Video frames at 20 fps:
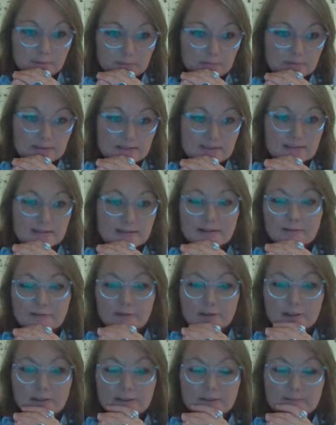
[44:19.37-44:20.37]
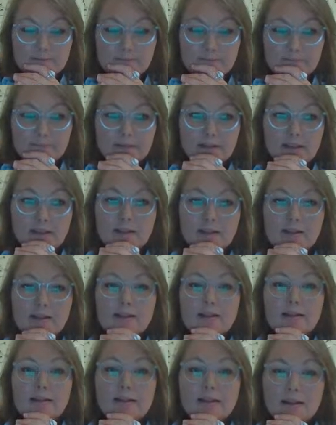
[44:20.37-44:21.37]
people in South
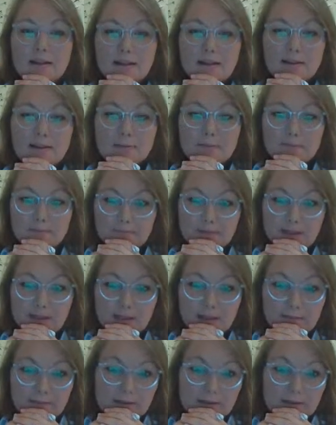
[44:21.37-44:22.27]
Africa.